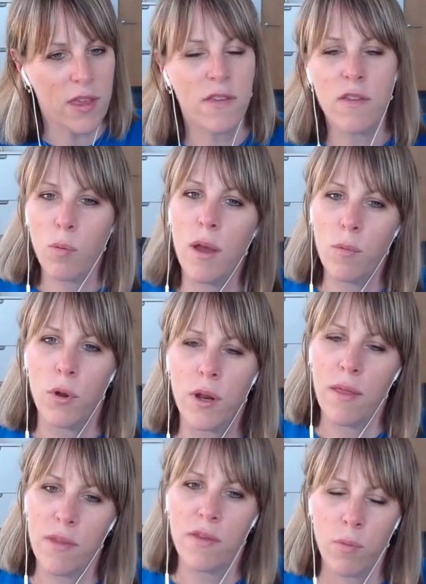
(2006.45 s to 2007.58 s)
this is what I want
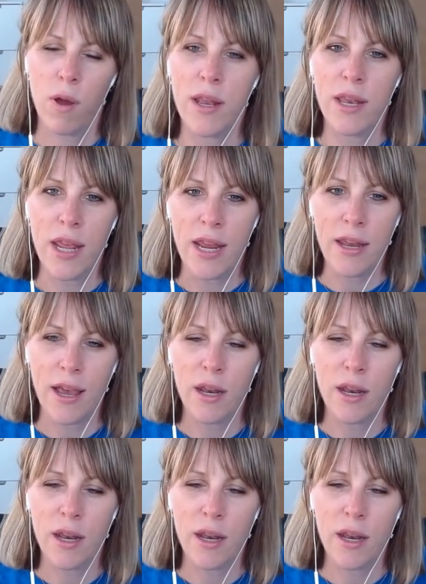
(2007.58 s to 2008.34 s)
and this is what I need.